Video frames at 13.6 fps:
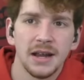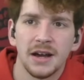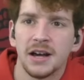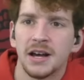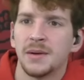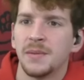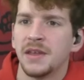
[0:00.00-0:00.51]

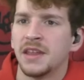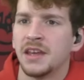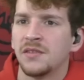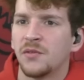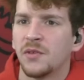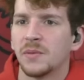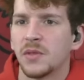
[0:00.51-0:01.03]
And
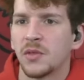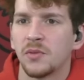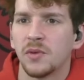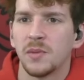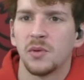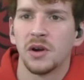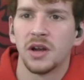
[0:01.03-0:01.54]
then from the
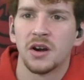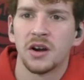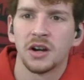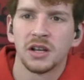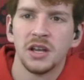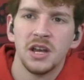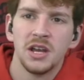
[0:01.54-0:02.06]
3-point
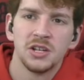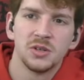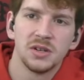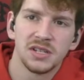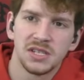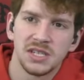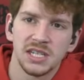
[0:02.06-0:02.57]
arc,
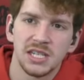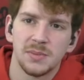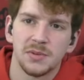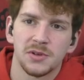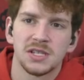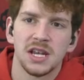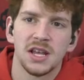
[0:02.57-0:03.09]
shooting
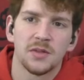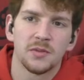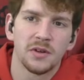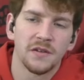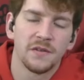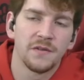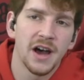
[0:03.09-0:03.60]
60%,
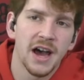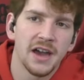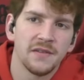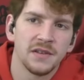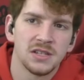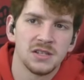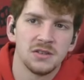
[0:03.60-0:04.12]
3 of 5
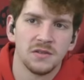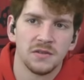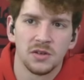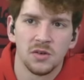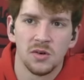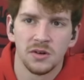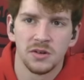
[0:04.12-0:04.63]
in 2 of the
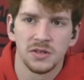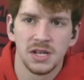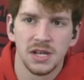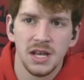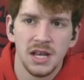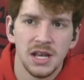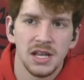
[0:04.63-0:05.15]
quarters
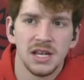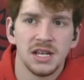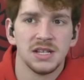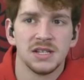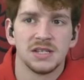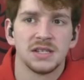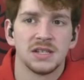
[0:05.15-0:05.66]

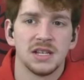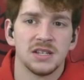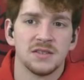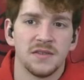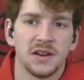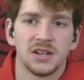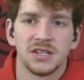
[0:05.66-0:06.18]
is
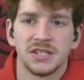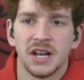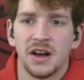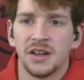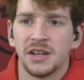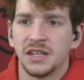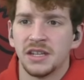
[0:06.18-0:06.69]
very
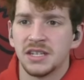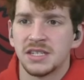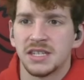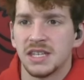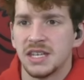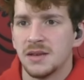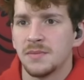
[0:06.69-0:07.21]
solid. And this
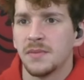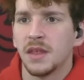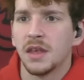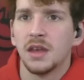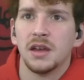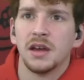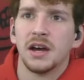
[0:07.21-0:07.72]
team,
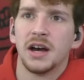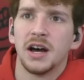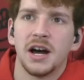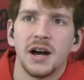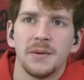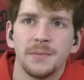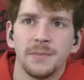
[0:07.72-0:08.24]

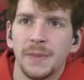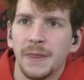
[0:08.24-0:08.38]
I